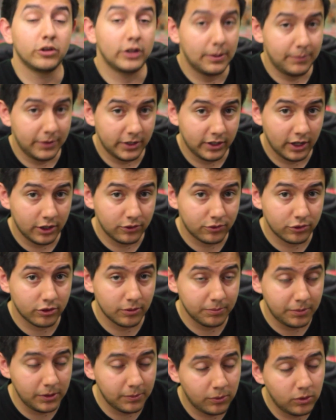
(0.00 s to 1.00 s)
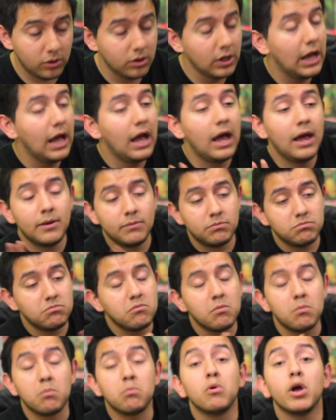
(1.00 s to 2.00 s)
Could that be the case for some people?
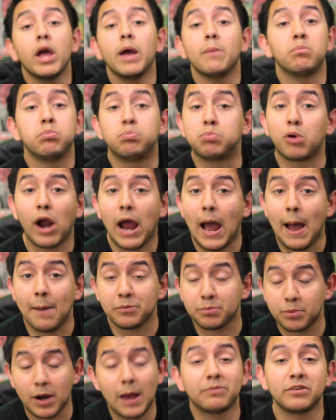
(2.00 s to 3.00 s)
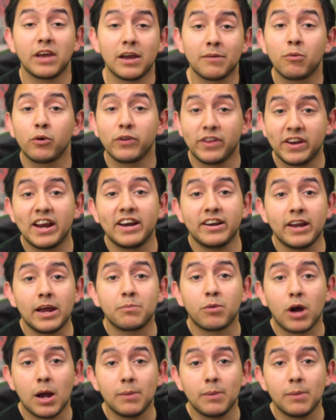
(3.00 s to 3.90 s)
Perhaps they have more than 99